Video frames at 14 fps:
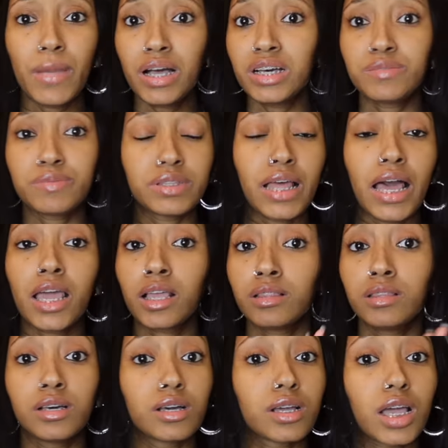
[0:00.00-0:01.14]
My husband like,
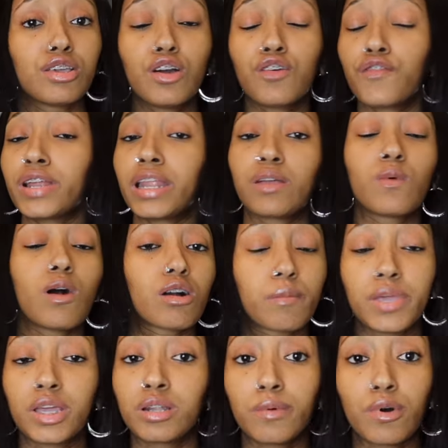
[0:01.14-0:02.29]
look, your friend ain't
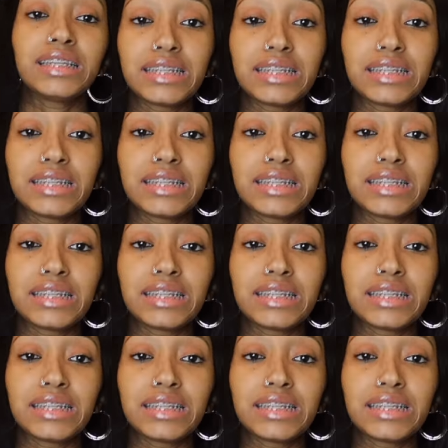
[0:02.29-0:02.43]
welcome here no more.